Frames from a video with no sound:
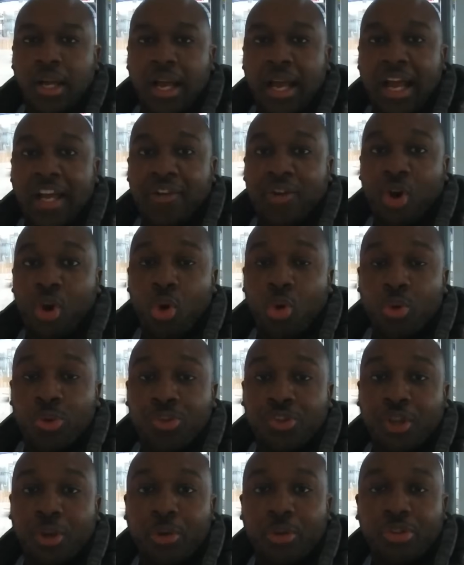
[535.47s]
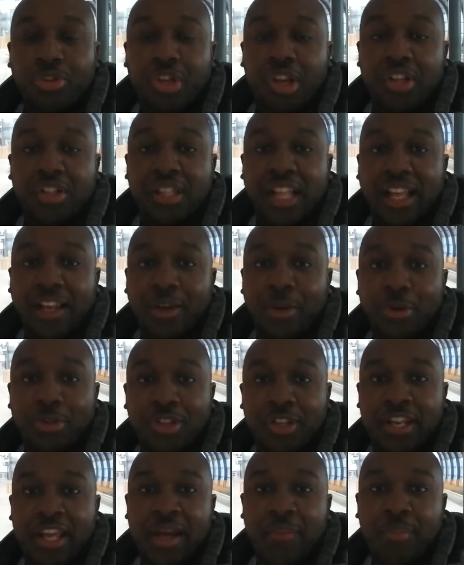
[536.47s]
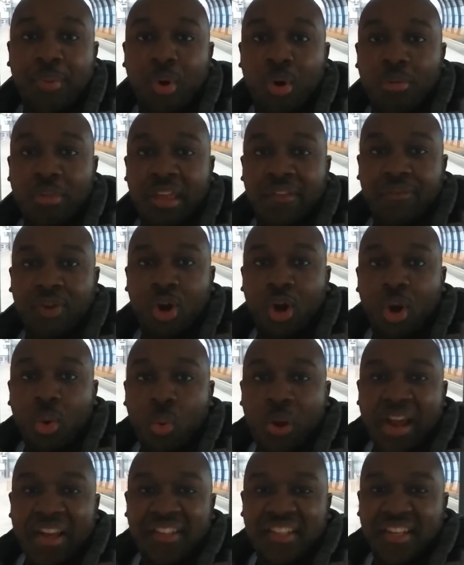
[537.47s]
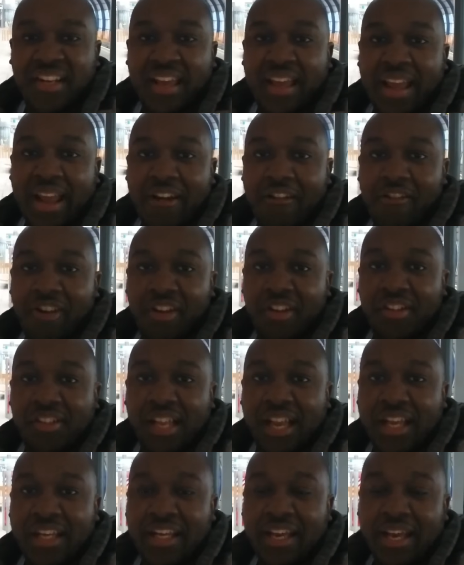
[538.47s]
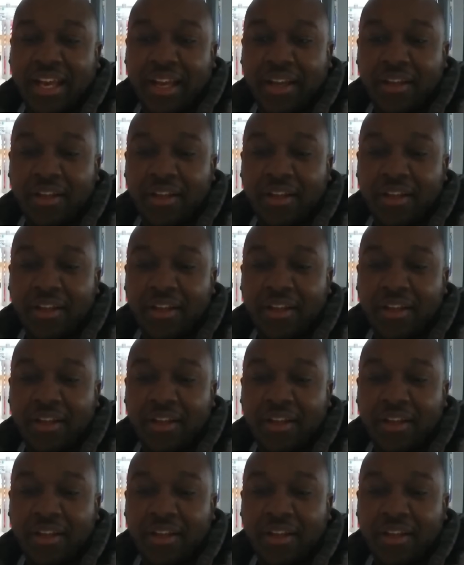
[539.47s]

And also, just like Luton Airport, they've got a waiting area inside here.